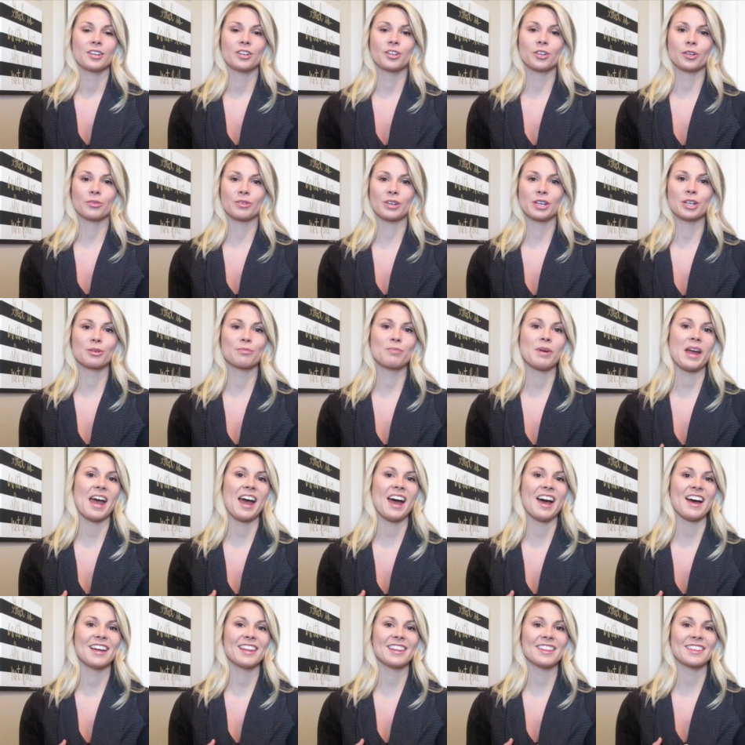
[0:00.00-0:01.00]
career
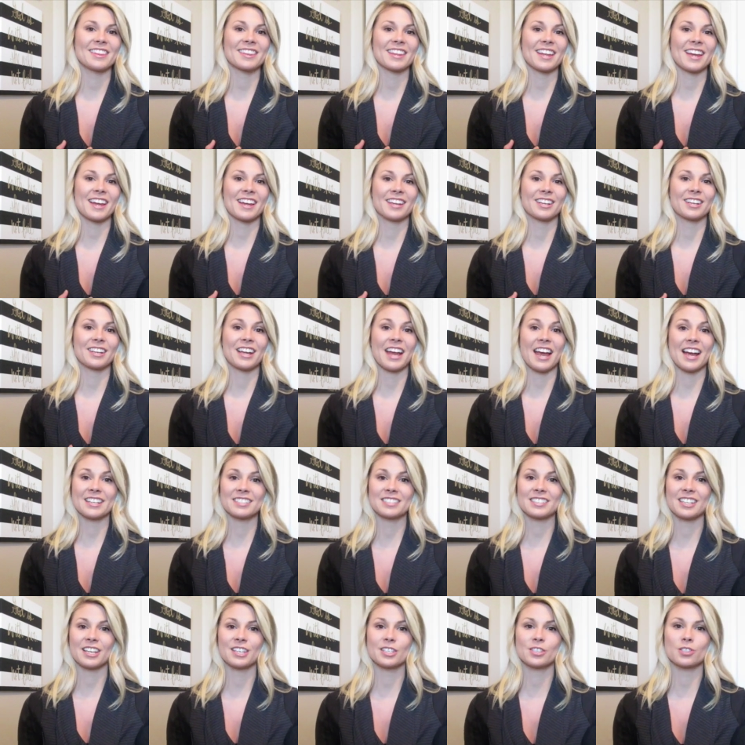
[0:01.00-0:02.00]
path and
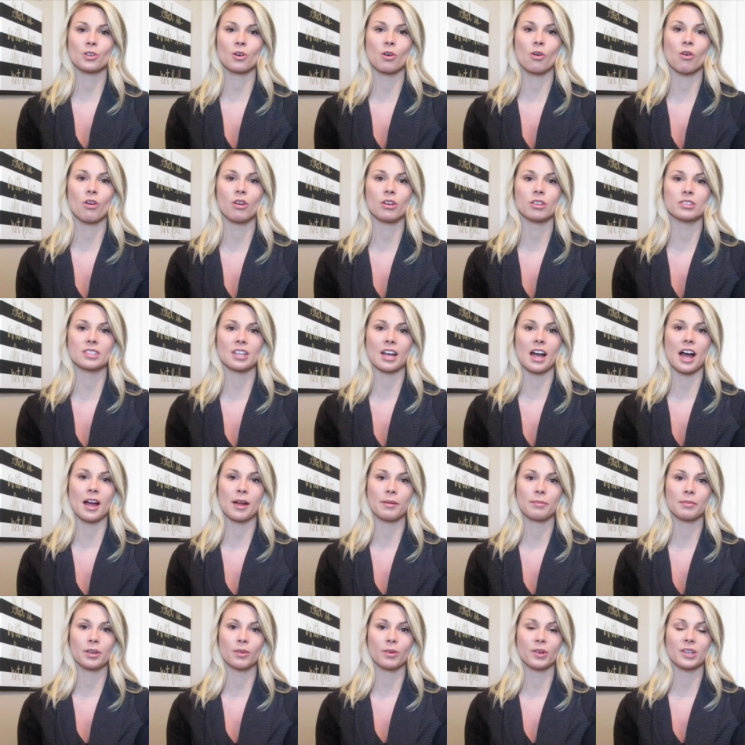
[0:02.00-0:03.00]
has his goals,
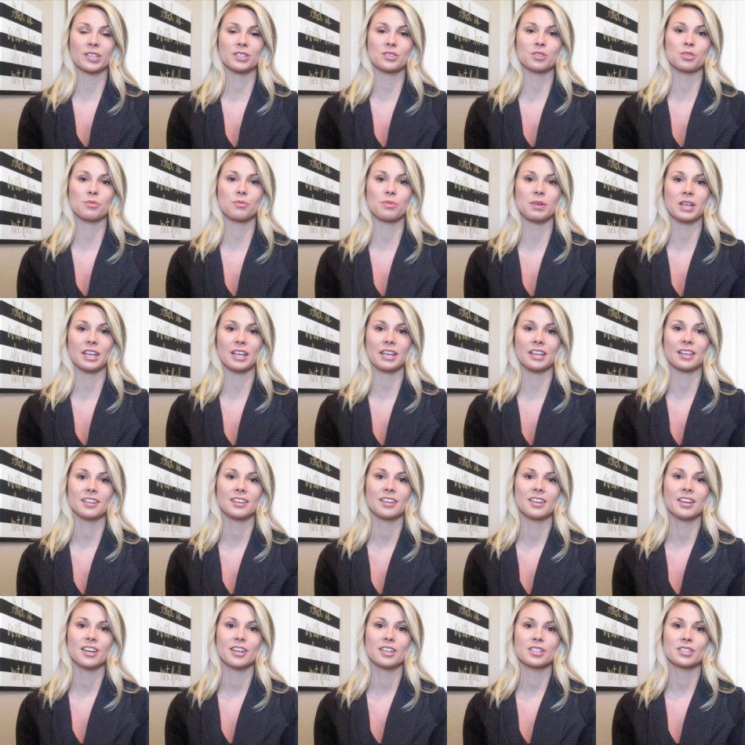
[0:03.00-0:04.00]
I'm going to
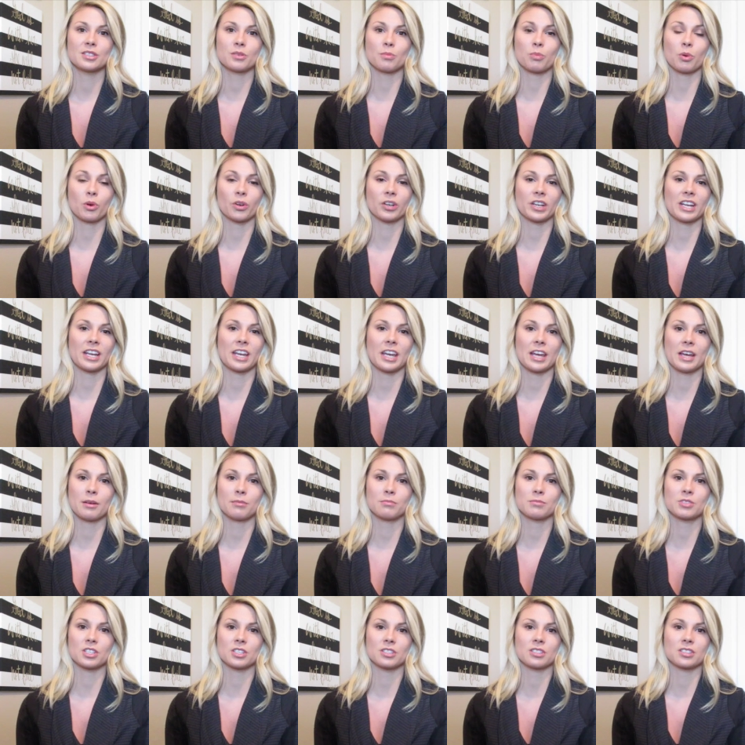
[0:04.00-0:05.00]
be supporting
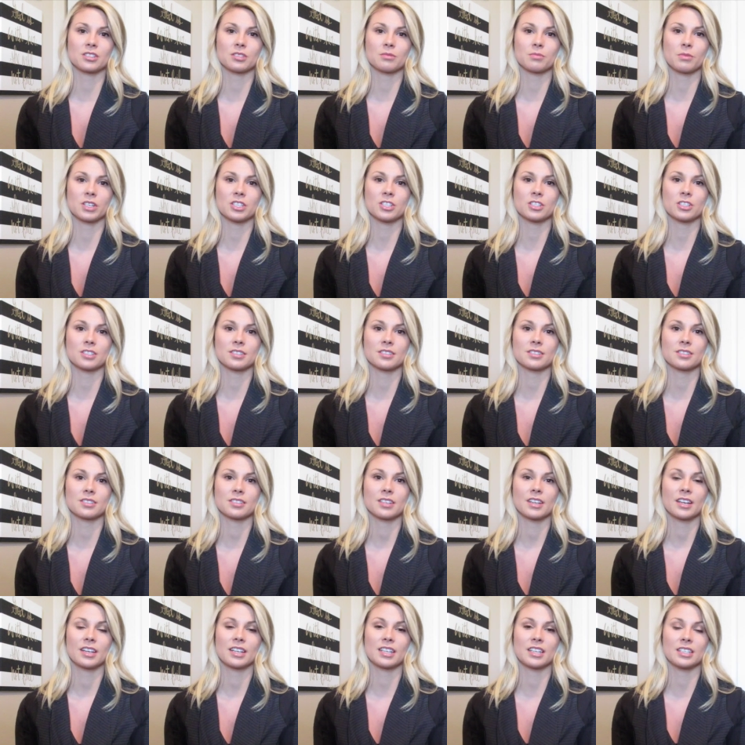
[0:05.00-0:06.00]
him just as much as
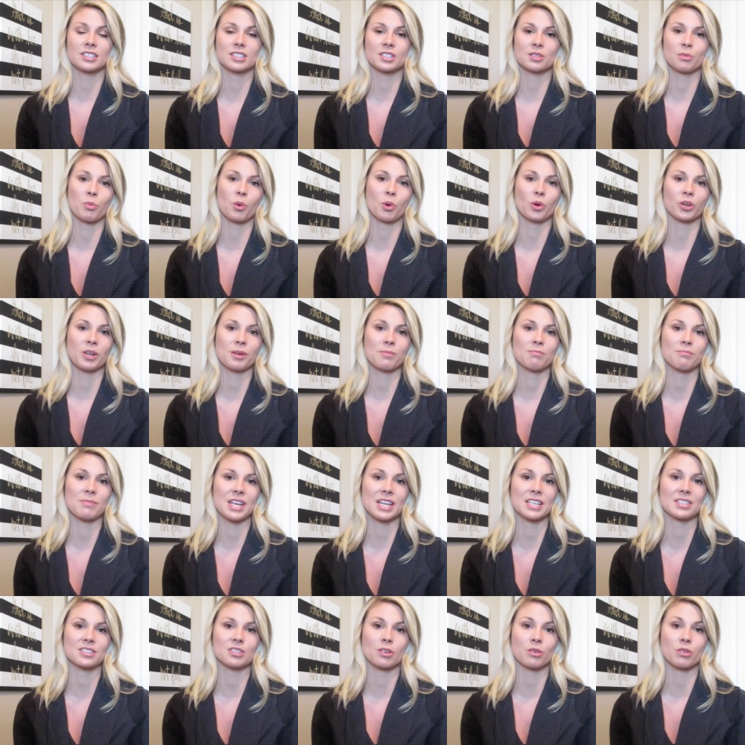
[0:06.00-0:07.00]
he supported
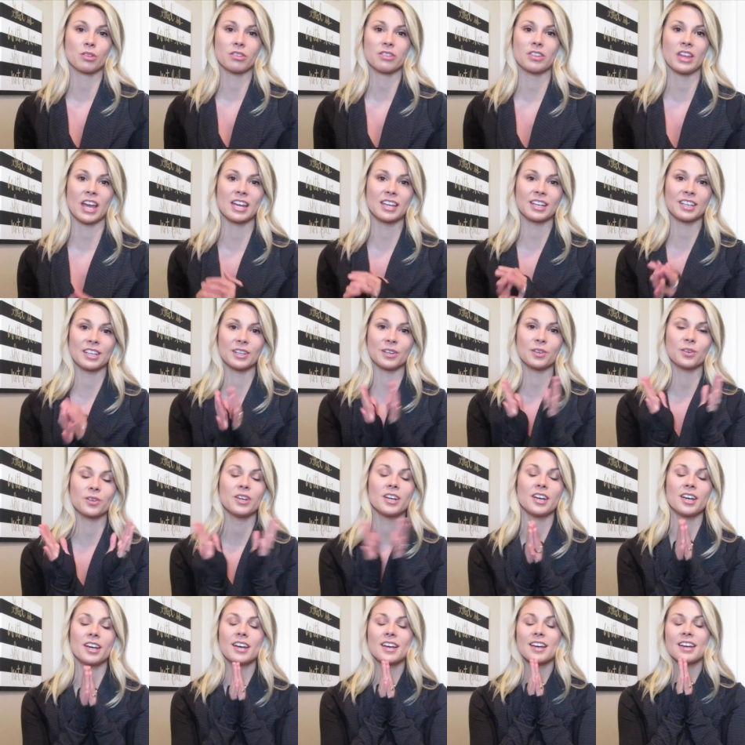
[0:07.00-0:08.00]
me. So thank
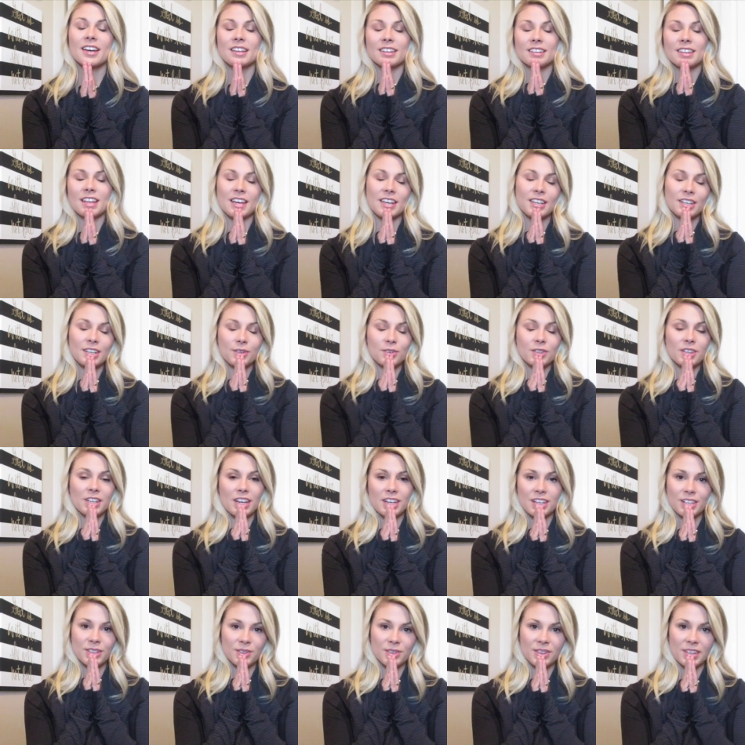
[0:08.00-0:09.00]
you, thank you,
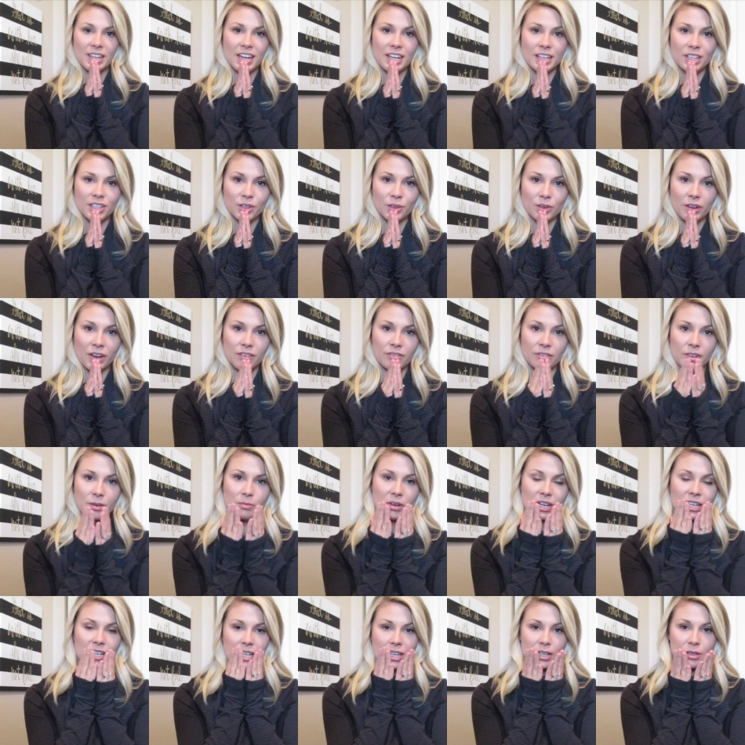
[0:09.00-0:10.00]
thank you, thank you,
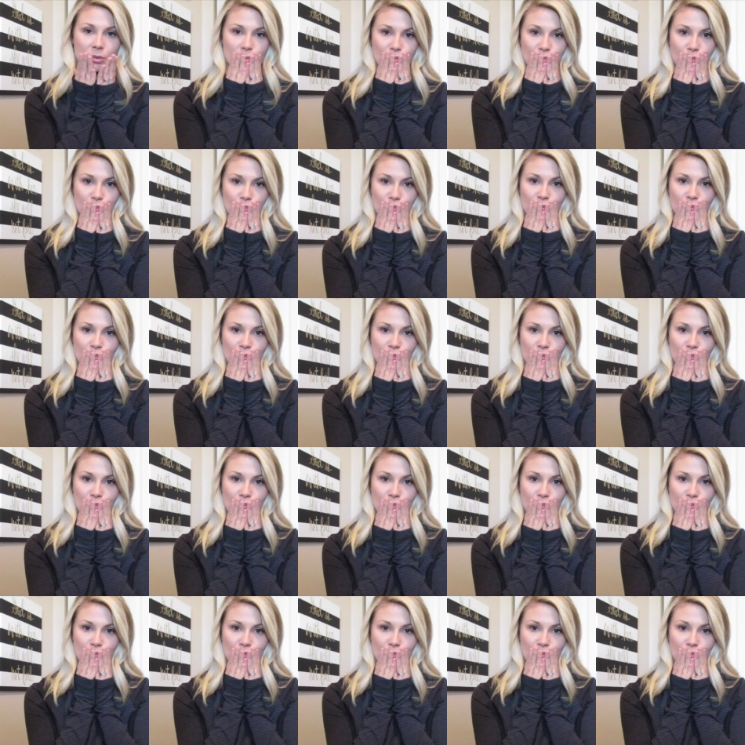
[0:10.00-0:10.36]
everybody.